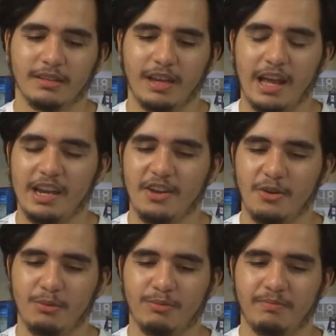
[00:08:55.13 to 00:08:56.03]
I didn't
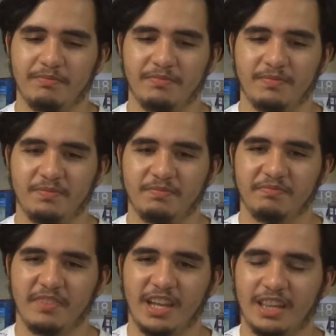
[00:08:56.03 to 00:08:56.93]
know.
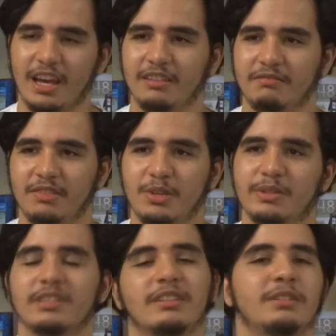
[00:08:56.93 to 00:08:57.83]
I thought you were
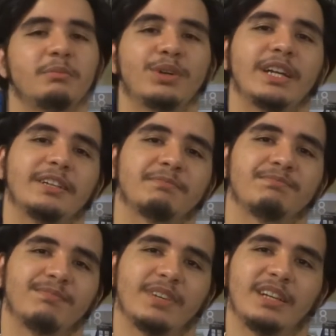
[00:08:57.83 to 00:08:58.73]
still on break.
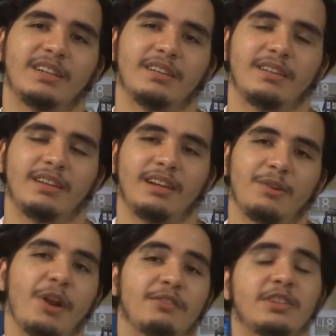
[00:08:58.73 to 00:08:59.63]
And I
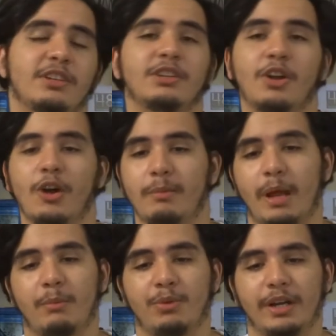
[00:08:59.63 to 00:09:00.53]
would have to tell her, no, I'm not
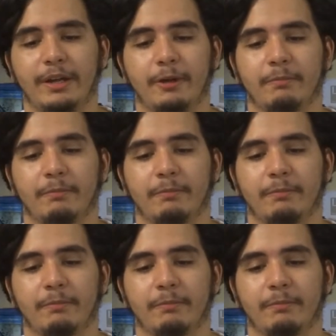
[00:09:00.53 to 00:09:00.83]
on break.